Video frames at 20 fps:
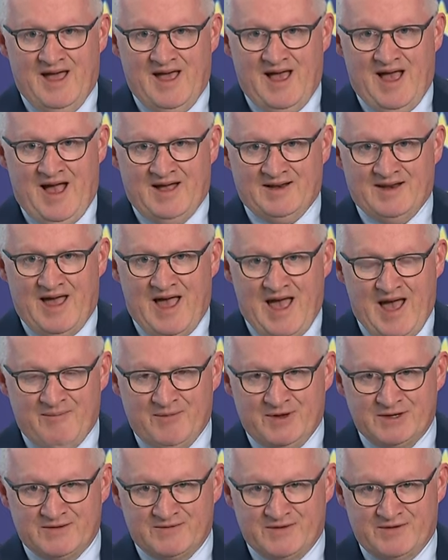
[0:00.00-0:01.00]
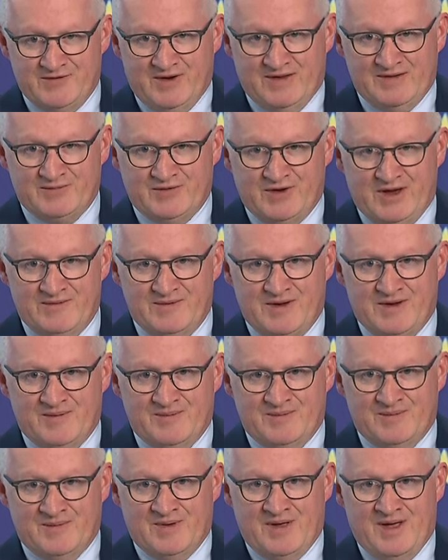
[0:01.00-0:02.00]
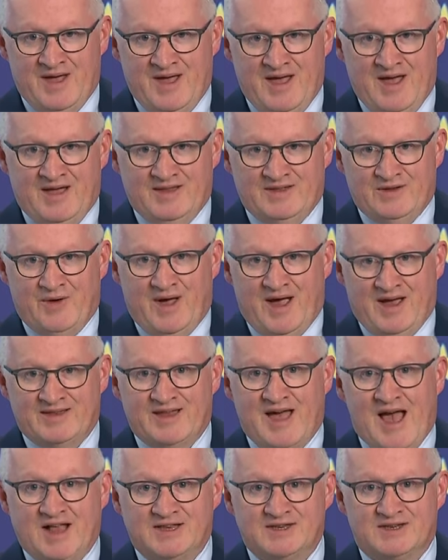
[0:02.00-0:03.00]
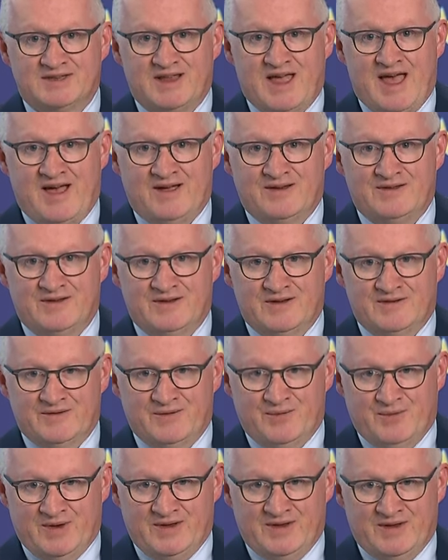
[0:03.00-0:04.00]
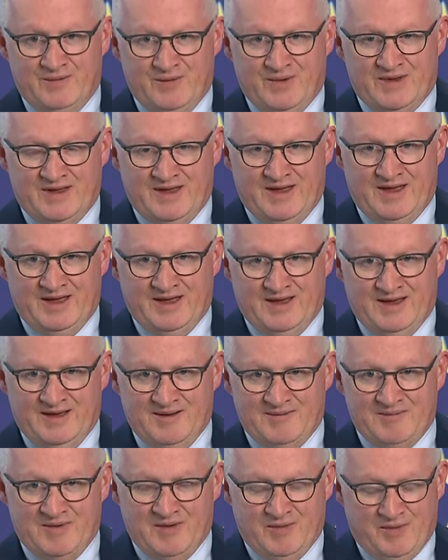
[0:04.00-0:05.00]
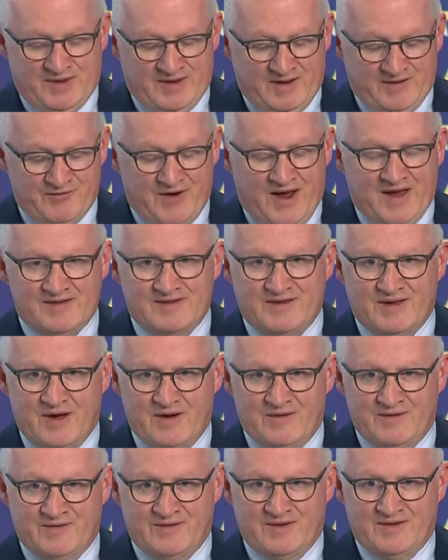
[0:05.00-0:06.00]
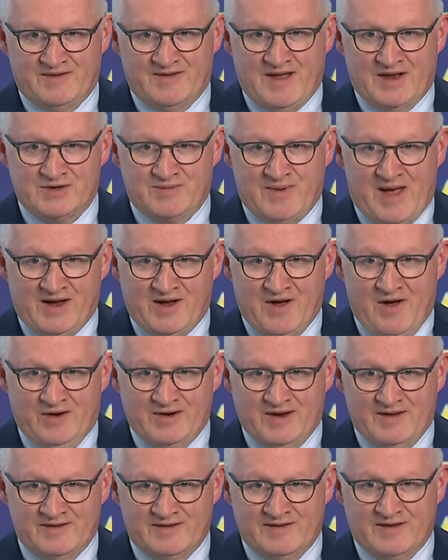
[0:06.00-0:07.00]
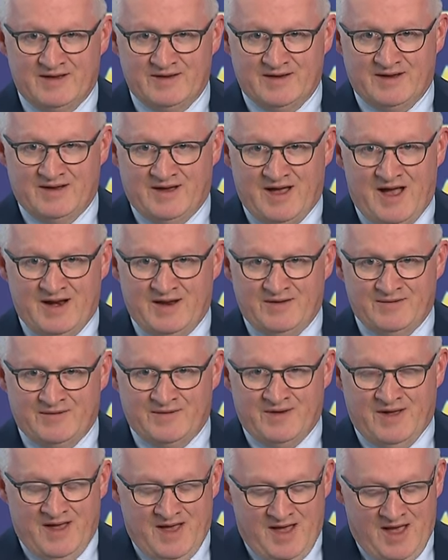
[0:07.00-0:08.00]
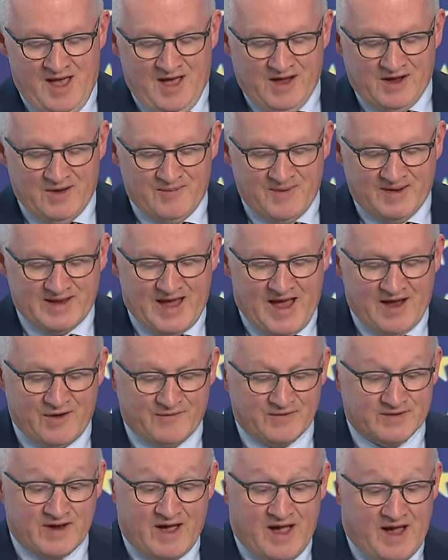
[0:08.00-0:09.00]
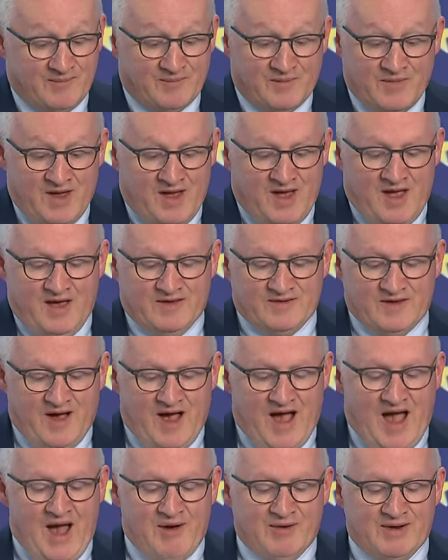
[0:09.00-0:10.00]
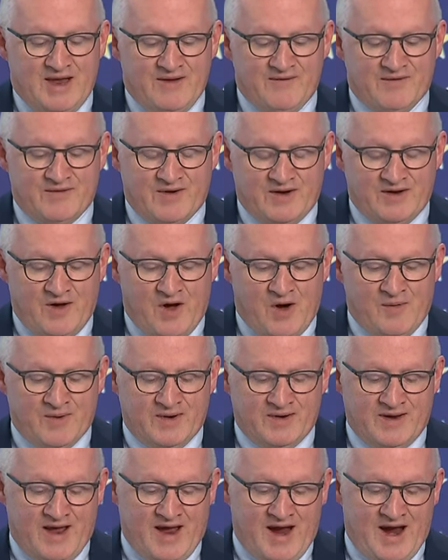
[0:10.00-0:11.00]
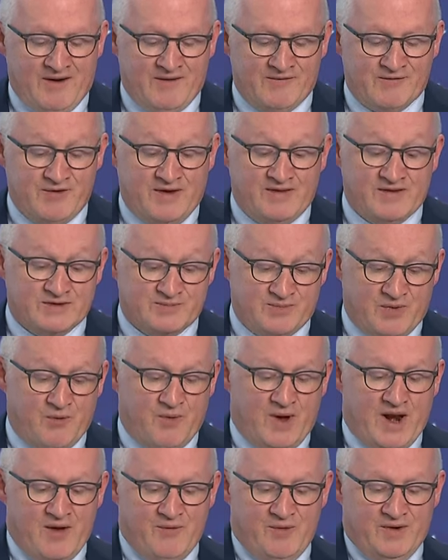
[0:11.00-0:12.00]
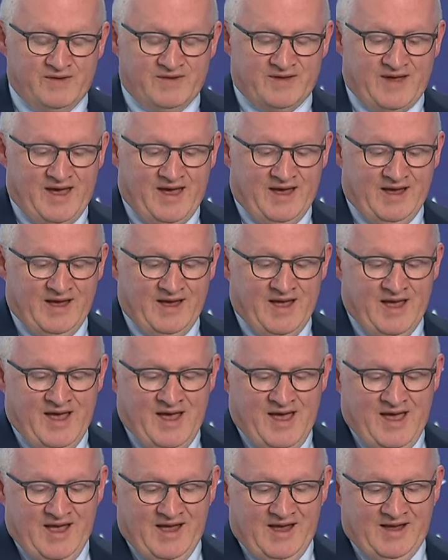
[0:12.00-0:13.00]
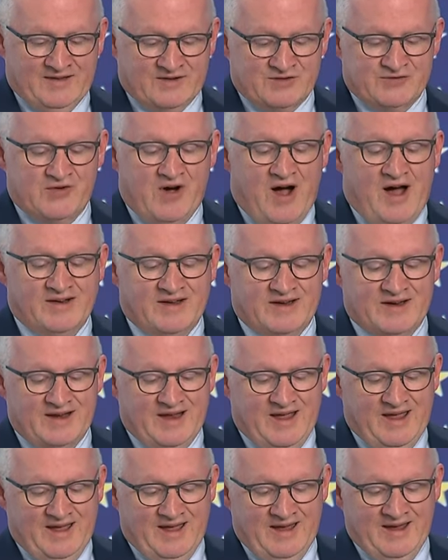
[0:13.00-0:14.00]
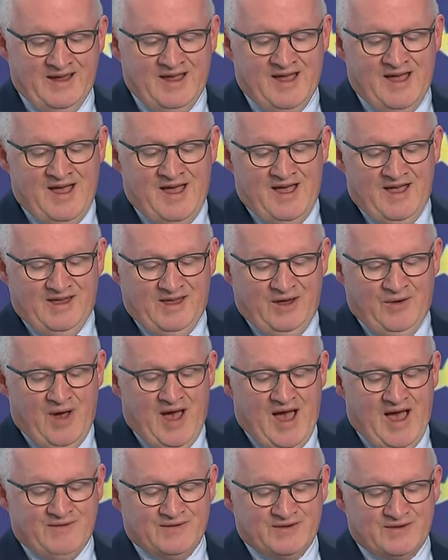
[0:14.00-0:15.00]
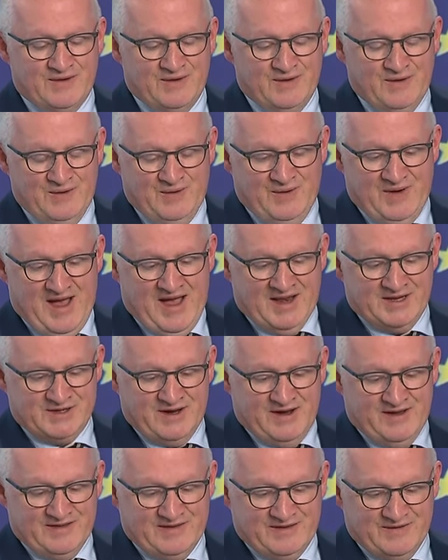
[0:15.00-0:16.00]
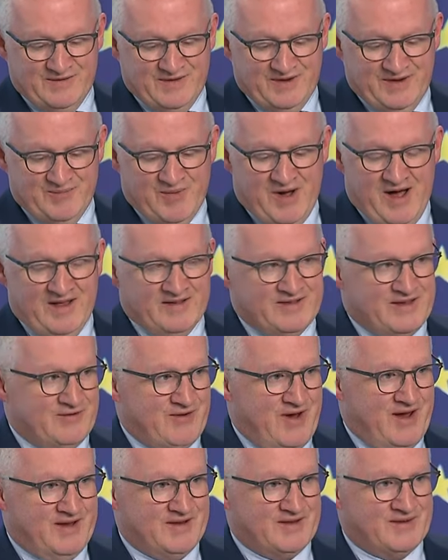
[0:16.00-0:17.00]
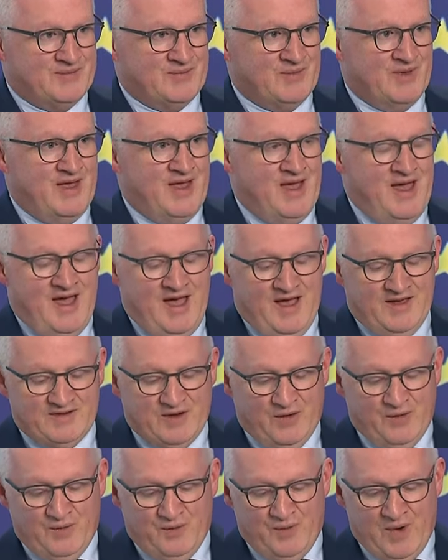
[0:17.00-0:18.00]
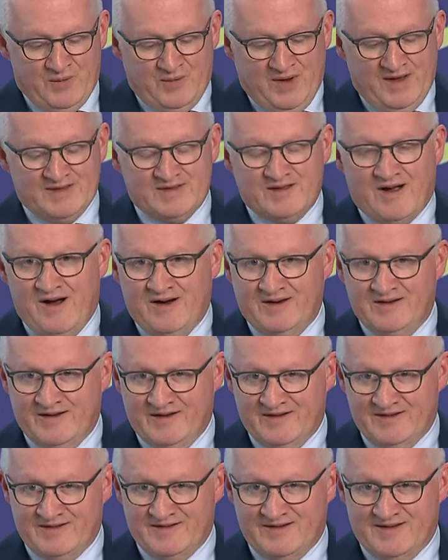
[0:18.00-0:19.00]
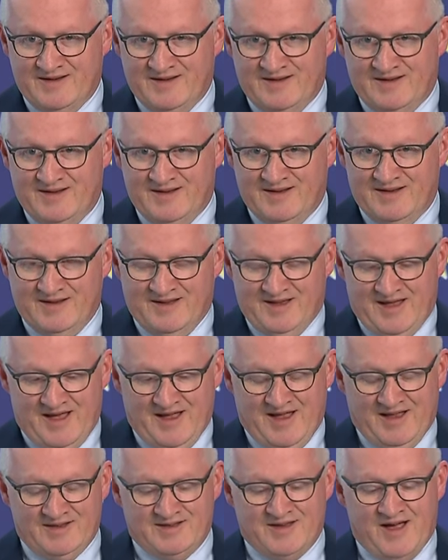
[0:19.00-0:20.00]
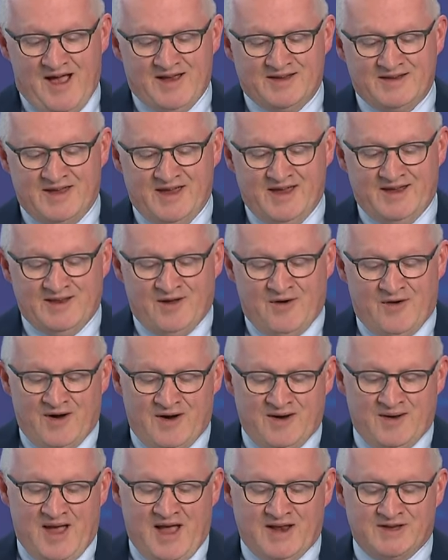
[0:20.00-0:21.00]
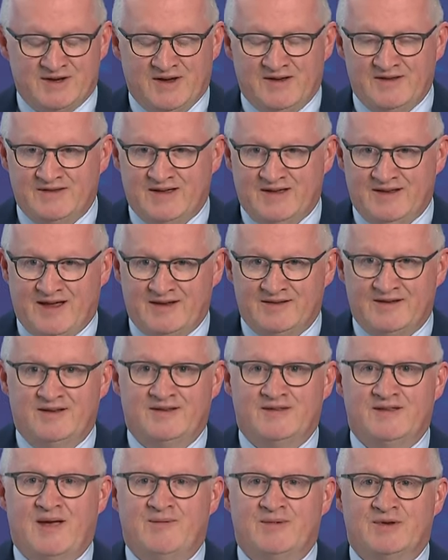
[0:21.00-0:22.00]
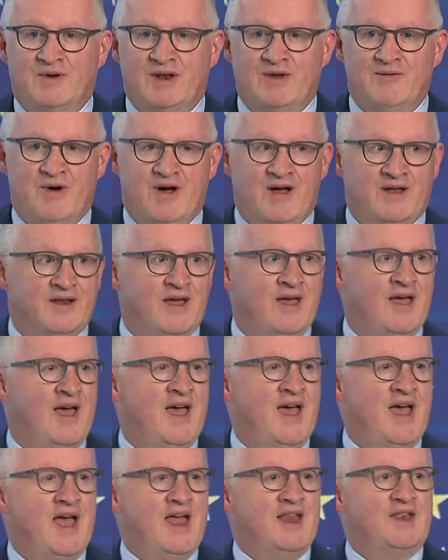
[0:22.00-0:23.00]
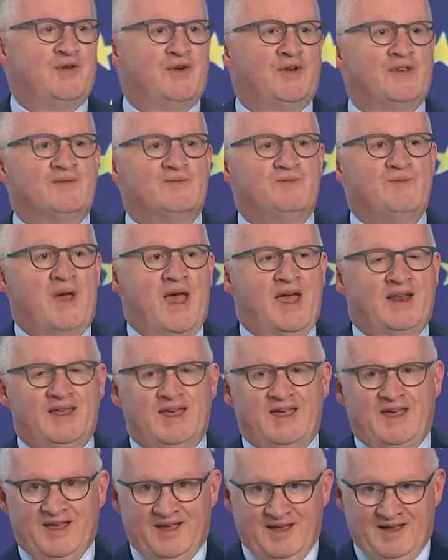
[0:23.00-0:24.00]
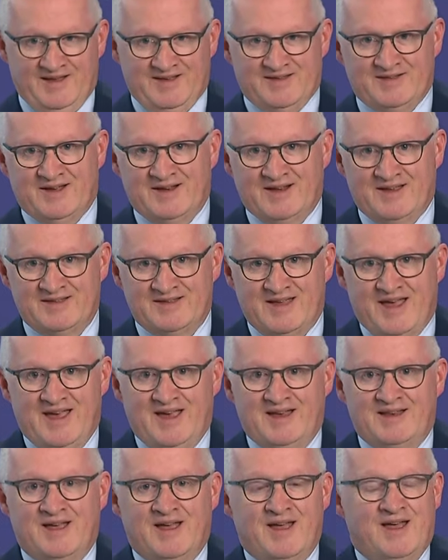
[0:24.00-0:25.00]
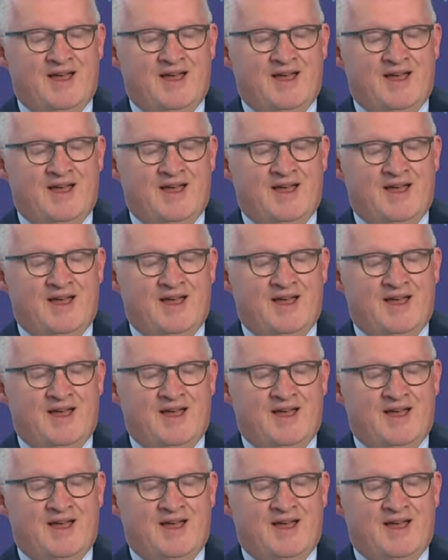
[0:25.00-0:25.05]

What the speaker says: and how much of a risk premium do I attach now to the ratio of central bank holdings kind of coming down over time? So I would leave it for an open area for research. But what I would say is chronically, you have to adjust for the policy rate. So when we started tightening or adjusting at December 21, there was many studies saying,